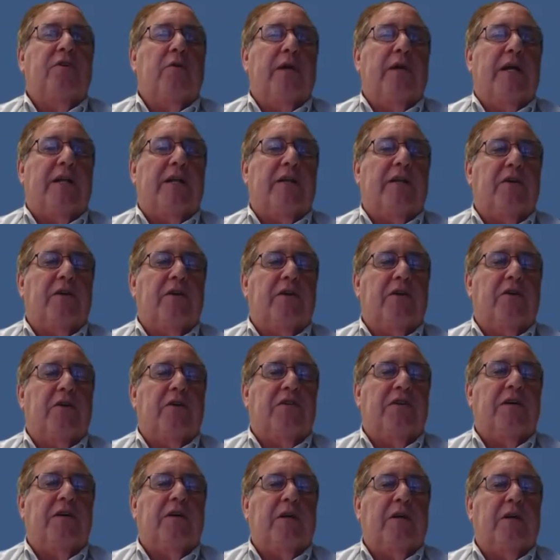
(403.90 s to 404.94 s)
you're in, you're
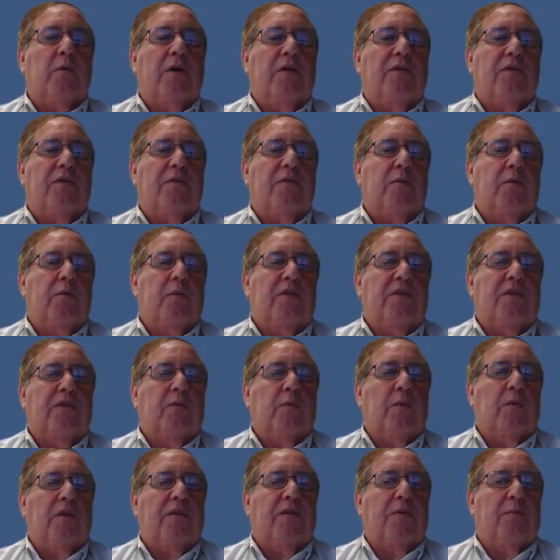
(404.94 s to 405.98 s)
dealing with
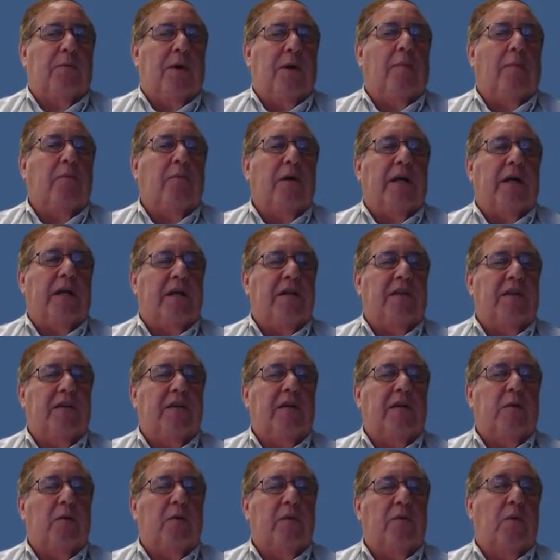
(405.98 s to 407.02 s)
the public, and you're
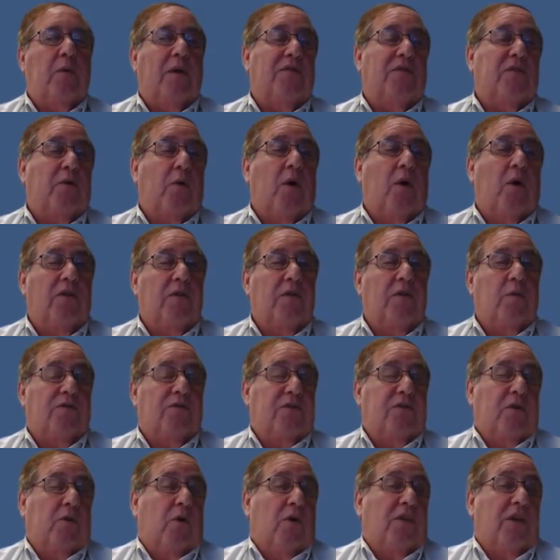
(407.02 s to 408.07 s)
dealing with what's called
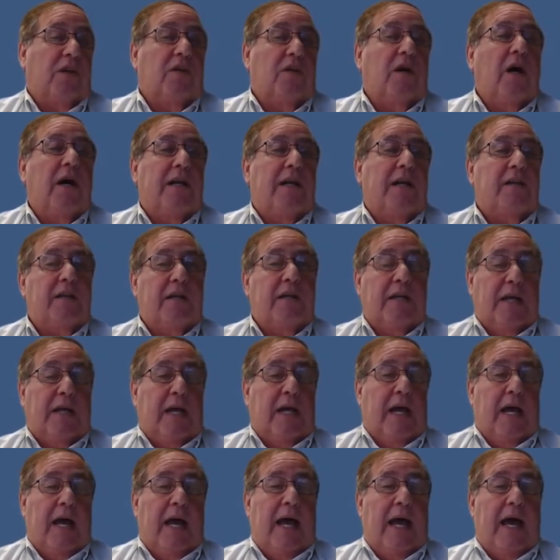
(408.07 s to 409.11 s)
a client.
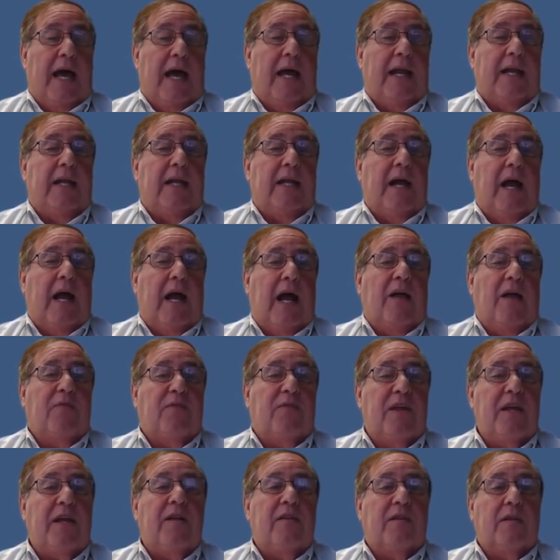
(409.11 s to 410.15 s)
And I
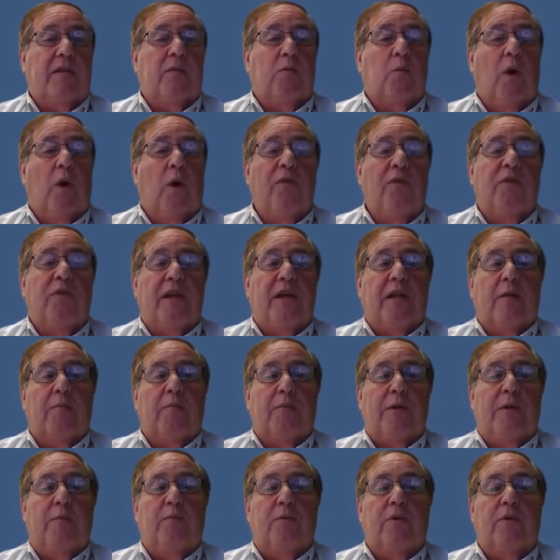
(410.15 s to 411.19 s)
think the one thing
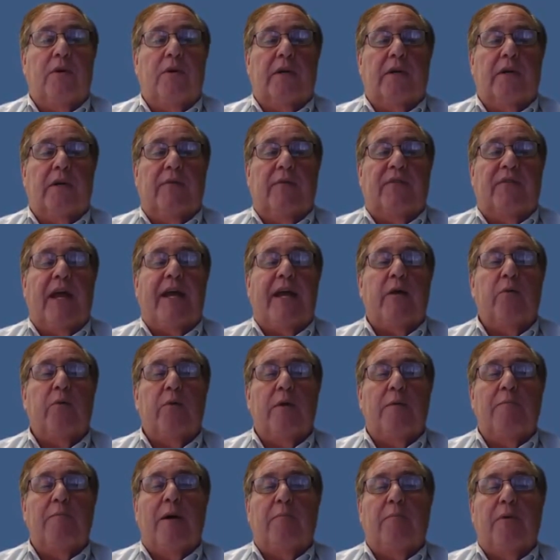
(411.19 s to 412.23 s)
that people, if they can
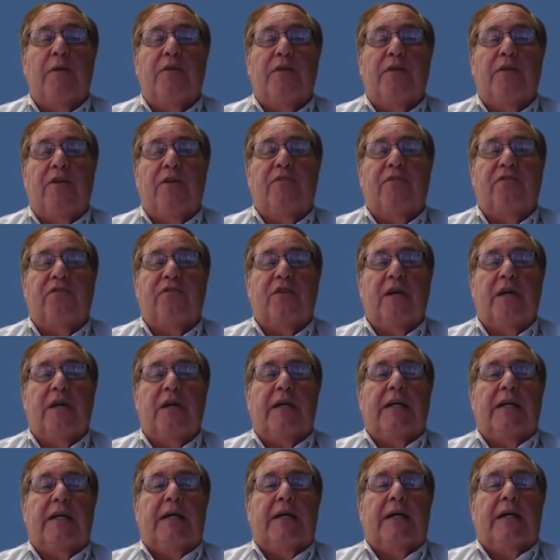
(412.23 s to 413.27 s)
remember this,
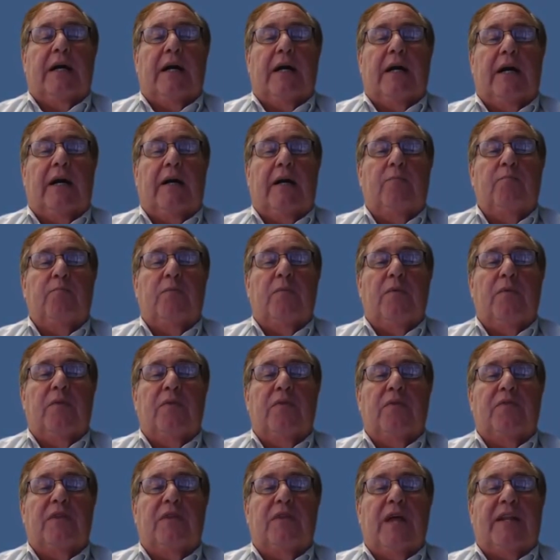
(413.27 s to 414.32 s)

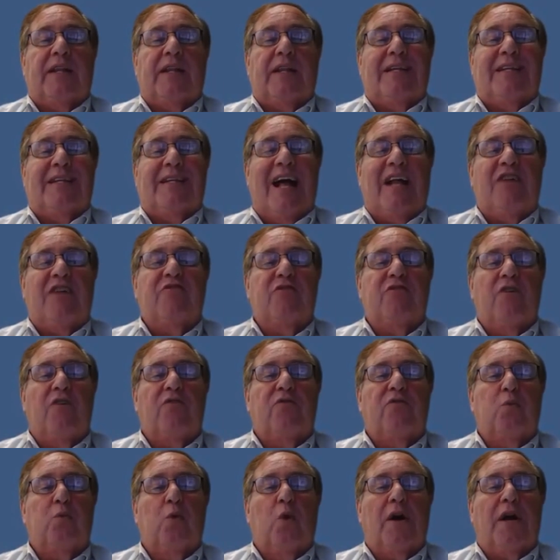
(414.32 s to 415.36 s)
that they're not
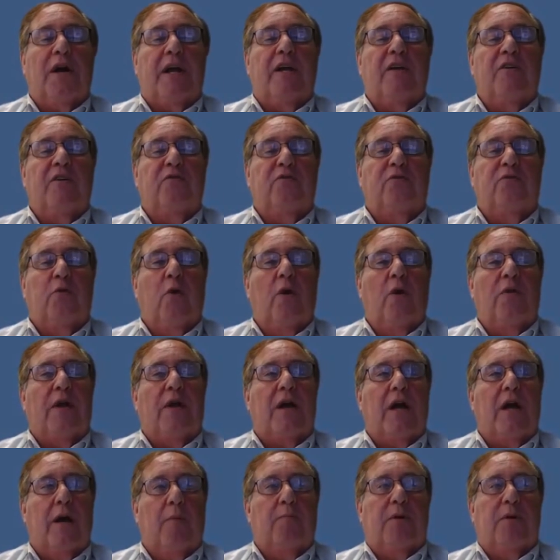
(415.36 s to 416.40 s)
just working for
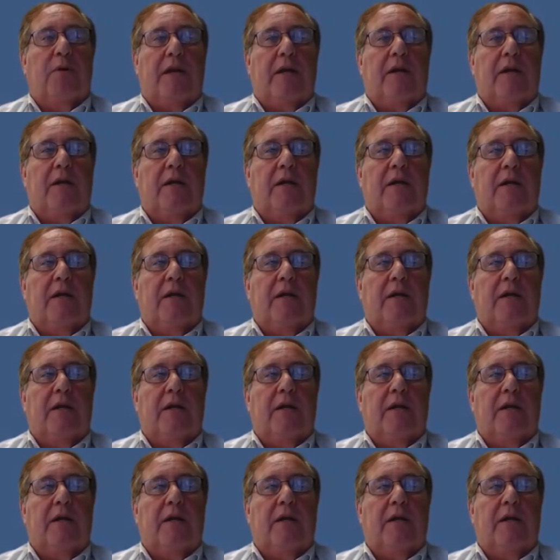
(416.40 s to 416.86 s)
the company,